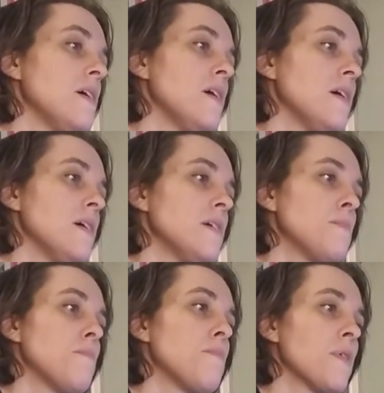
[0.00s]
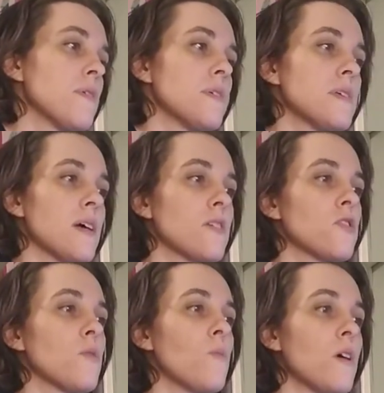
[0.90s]
and Bart is
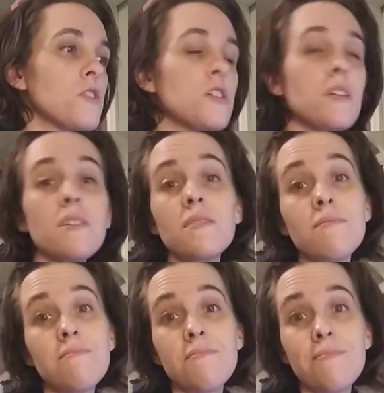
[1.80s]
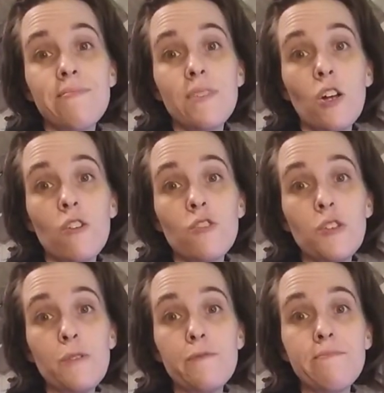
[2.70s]
actually watching the
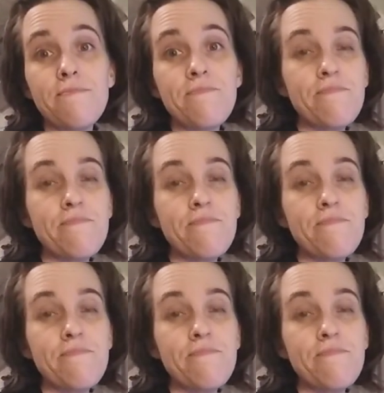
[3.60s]
cartoon.